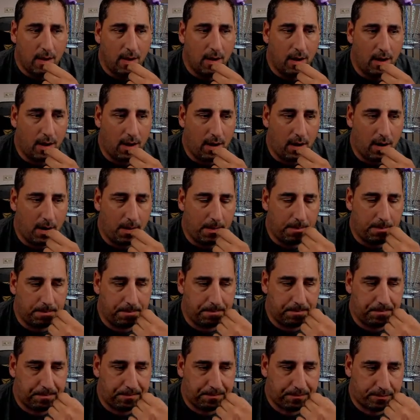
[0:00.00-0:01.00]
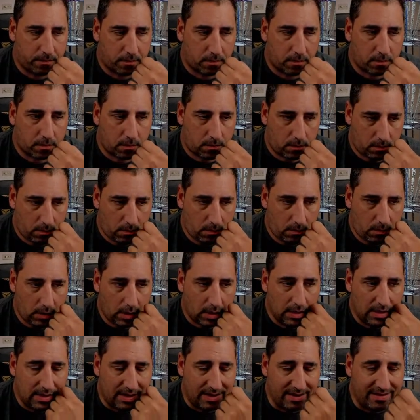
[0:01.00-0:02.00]
um
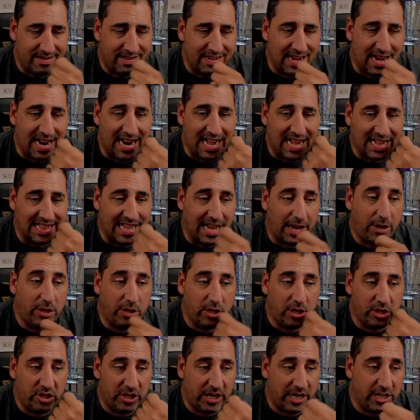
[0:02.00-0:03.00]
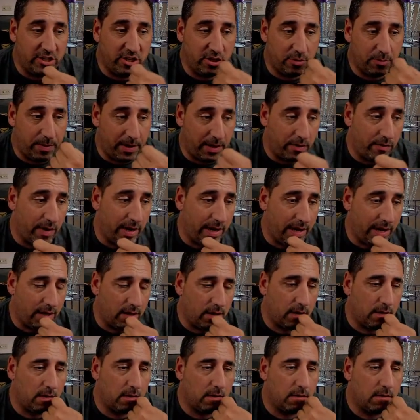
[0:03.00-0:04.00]
does not allow you to change your bit rate.
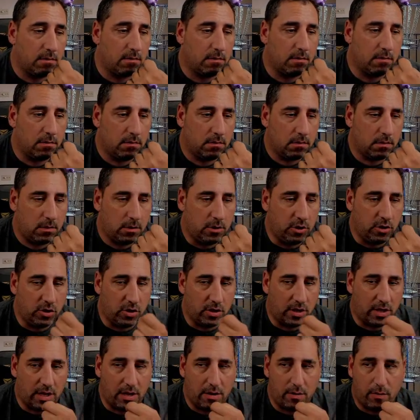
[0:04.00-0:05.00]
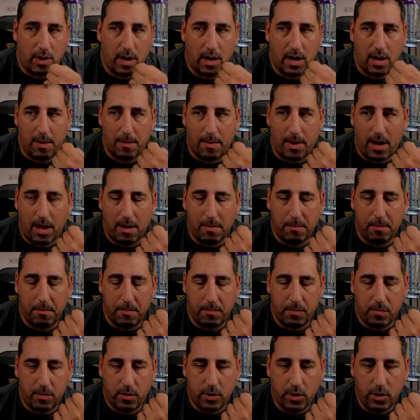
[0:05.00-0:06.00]
Usually when I'm on
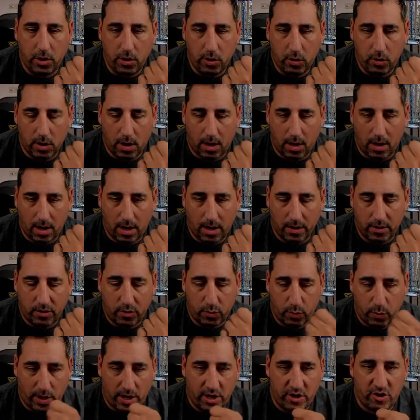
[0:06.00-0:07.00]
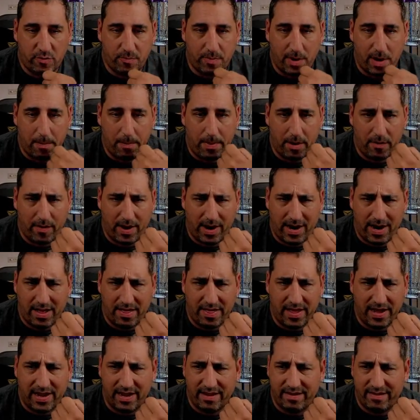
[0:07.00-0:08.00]
Twitch, my bit rate I
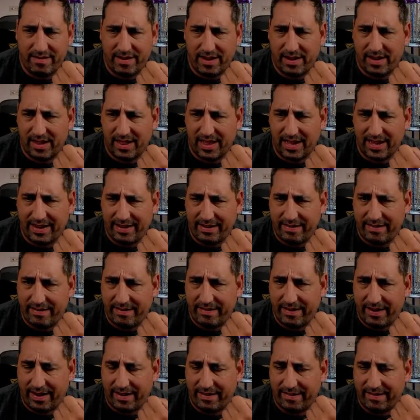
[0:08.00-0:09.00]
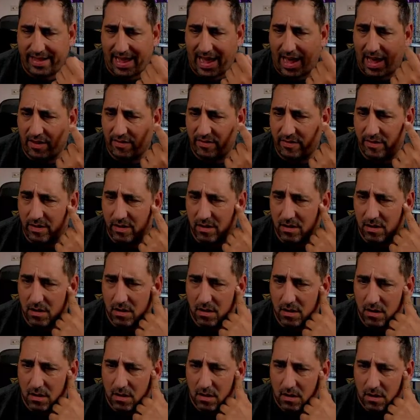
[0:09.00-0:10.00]
think is set to like 6,000.
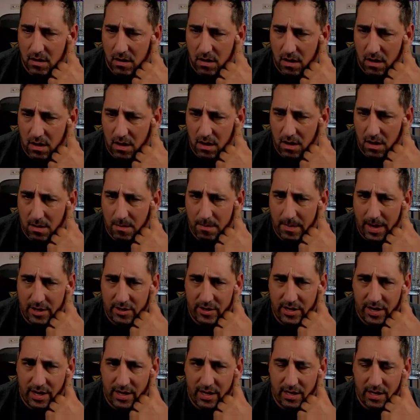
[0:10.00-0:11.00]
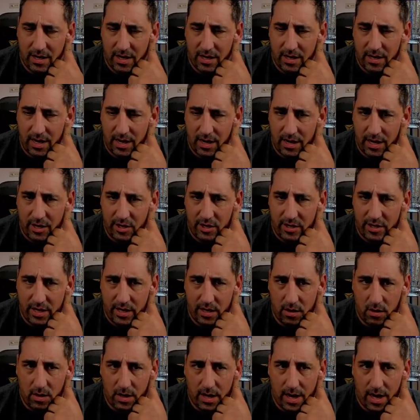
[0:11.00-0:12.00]
Actually, I could actually
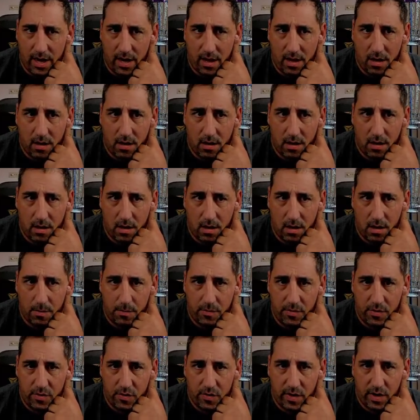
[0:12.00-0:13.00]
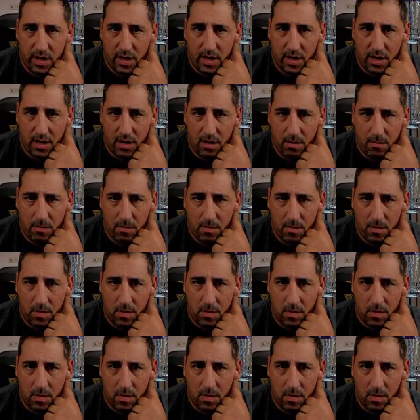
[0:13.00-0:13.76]
take a look at it. Stream